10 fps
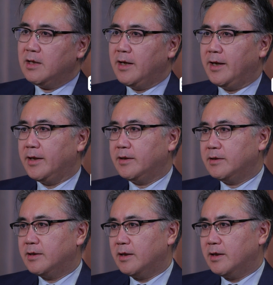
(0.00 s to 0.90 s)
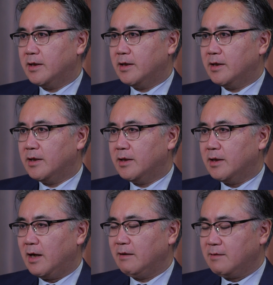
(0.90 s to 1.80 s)
And
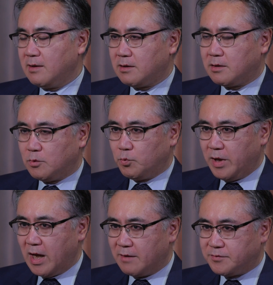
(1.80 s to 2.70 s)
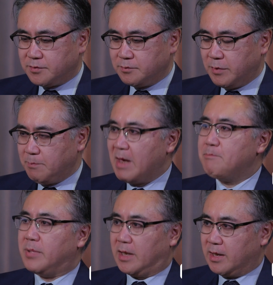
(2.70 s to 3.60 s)
I think we have to
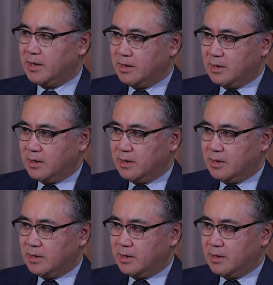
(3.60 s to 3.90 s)
remember